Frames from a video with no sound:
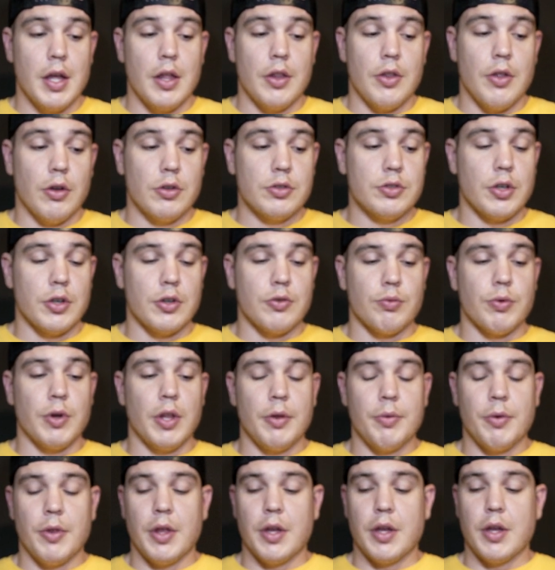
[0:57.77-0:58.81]
those look
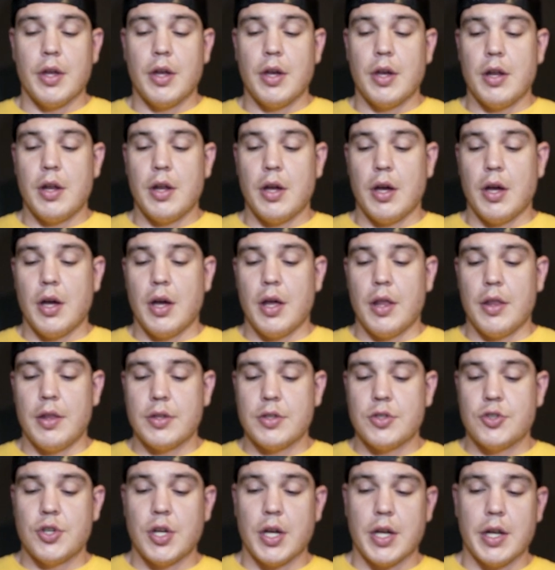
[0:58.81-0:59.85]
really, really good.
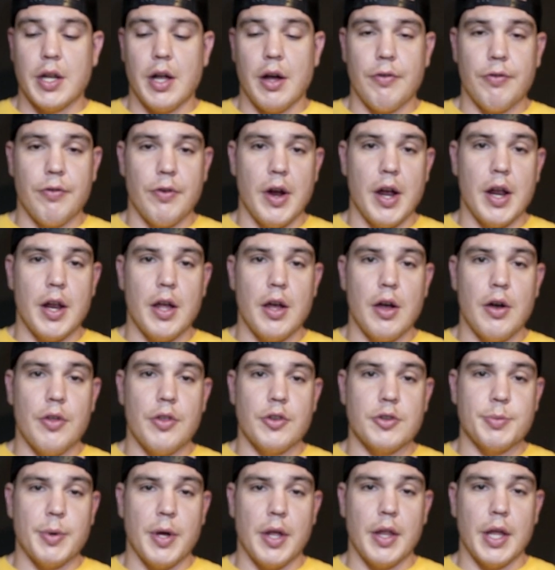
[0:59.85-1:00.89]
This chicken Alfredo,
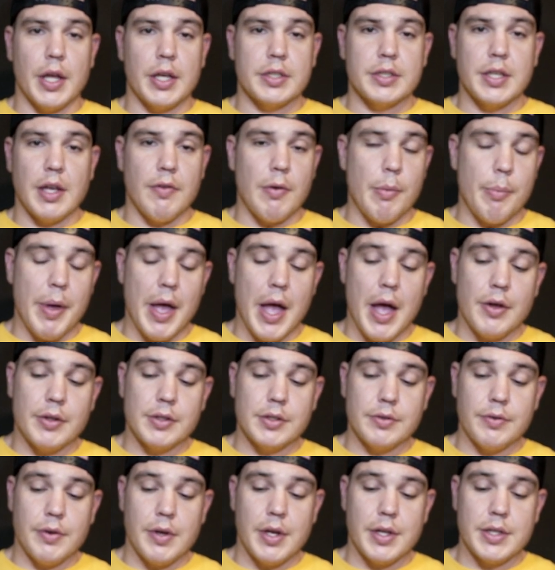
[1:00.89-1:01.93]
there's about like 7
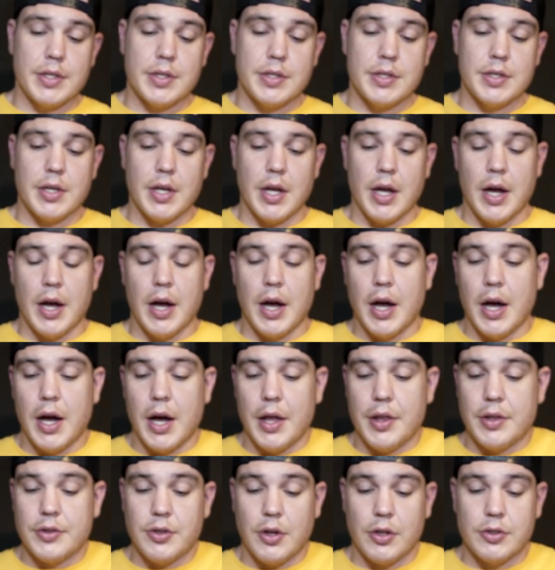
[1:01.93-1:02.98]
pounds of it.
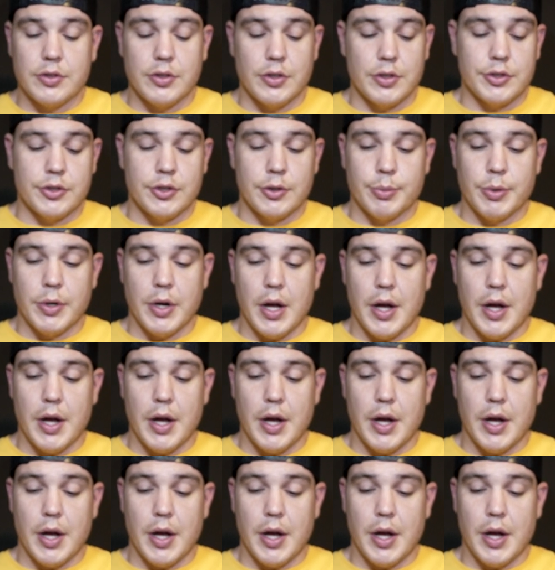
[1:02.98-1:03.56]
This also looks super